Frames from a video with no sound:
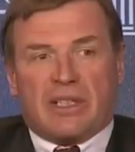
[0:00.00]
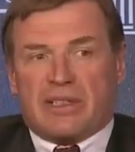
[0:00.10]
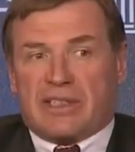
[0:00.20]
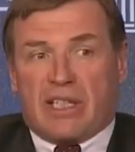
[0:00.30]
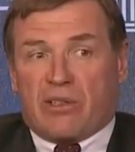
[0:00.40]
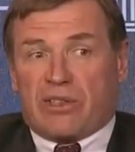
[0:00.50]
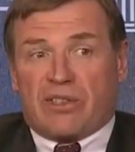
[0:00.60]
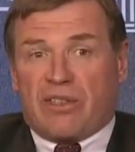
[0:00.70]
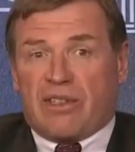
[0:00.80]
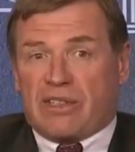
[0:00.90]
The
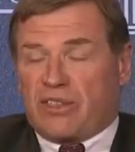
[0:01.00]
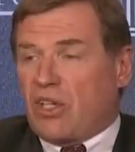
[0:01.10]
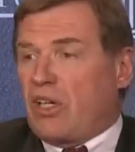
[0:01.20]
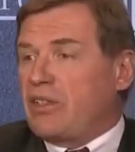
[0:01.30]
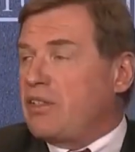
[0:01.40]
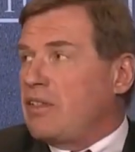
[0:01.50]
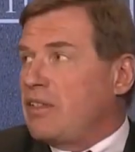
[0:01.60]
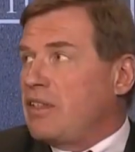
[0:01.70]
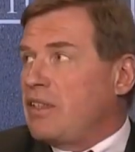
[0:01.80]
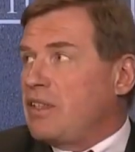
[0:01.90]
south is not.
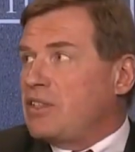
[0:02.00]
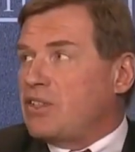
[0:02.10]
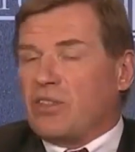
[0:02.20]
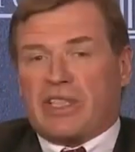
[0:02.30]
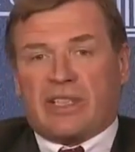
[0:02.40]
So